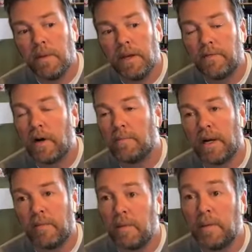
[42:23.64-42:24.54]
they've all
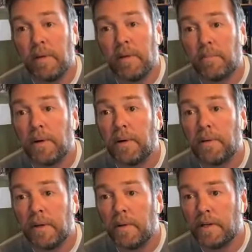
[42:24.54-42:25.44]
probably been burnt
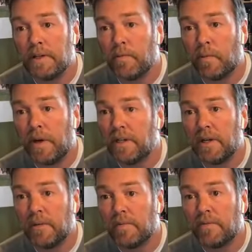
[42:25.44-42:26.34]
in one way,
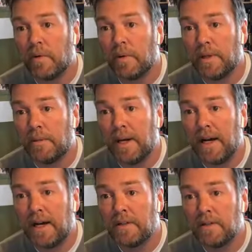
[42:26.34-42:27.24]
shape, or form in the
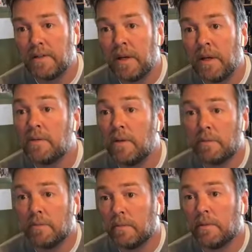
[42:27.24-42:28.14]
past. So
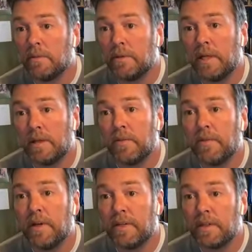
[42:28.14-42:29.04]
they're they're treating this
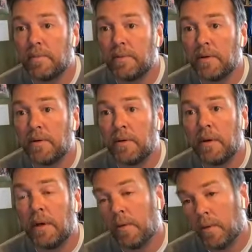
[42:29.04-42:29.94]
very skeptical
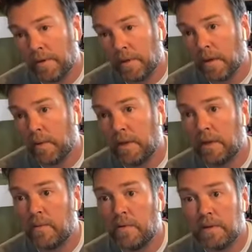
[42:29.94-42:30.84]
one thing we
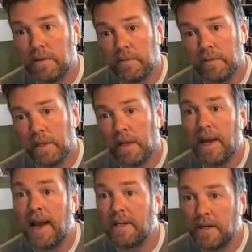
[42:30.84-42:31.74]
did was we did a
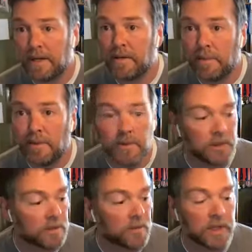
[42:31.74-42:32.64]
cash contribution
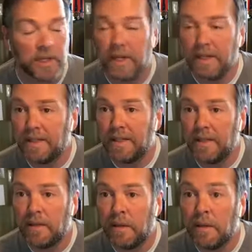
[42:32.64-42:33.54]
in
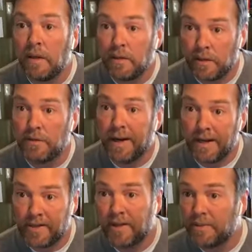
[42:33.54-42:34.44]
2019 to try
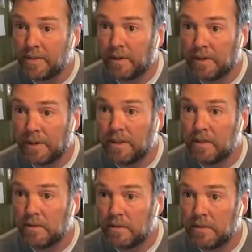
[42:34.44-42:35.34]
and jumpstart
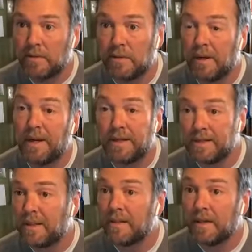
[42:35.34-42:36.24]
this, to try and
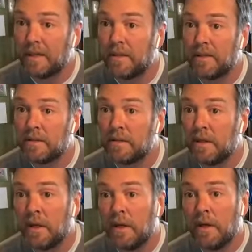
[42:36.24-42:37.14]
accelerate this.
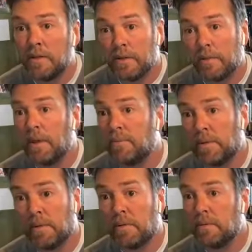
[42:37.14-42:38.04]
So
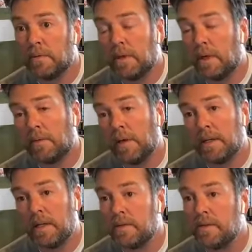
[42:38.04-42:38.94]
people, you know,
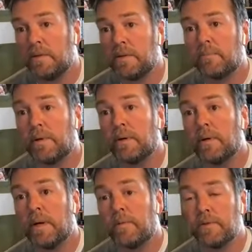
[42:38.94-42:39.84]
as soon as the
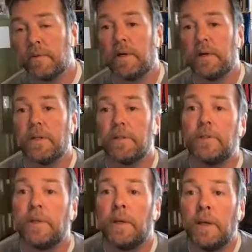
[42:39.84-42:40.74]
program was
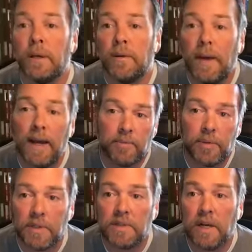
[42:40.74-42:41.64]
launched, had a
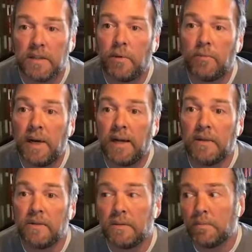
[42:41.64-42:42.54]
pretty sizable
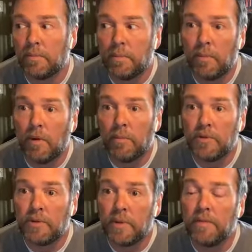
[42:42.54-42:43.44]
balance,
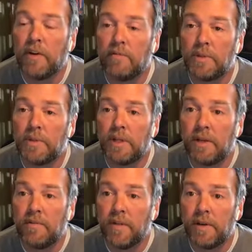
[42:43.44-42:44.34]
almost
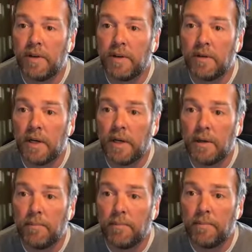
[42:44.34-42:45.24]
25% of their
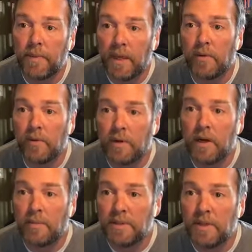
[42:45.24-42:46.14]
um, annual
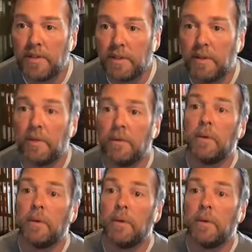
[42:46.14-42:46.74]
compensation